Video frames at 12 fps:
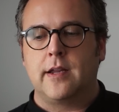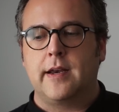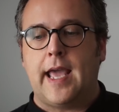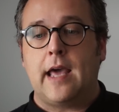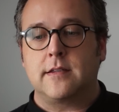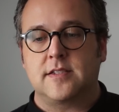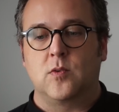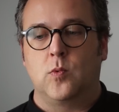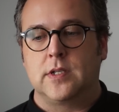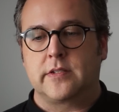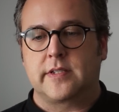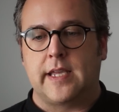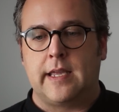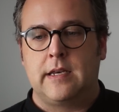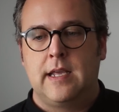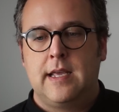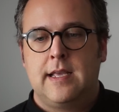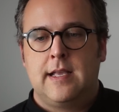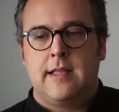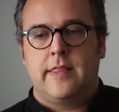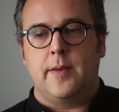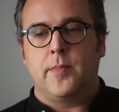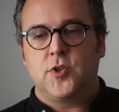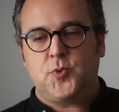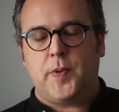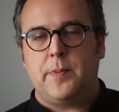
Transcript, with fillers: And Edison once said that most